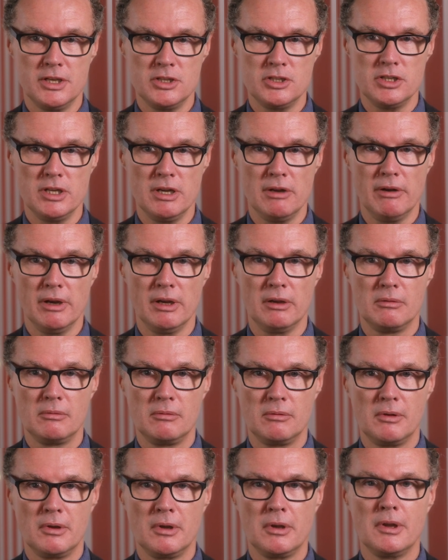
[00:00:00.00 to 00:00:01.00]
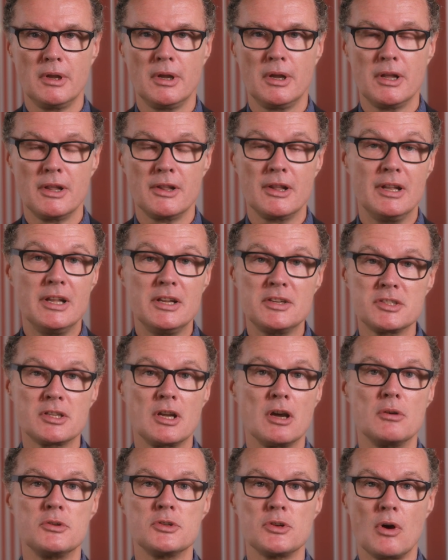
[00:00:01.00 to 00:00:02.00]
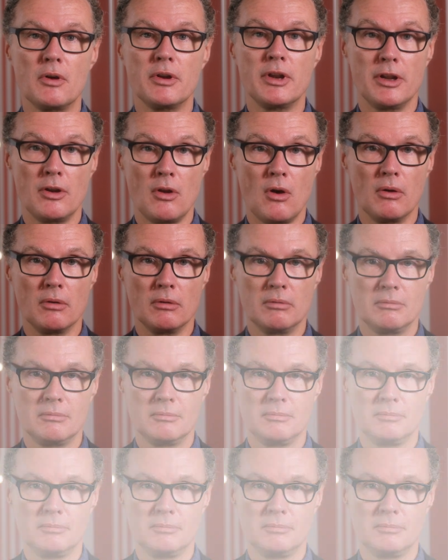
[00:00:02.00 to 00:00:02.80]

engineering. The list goes on and on.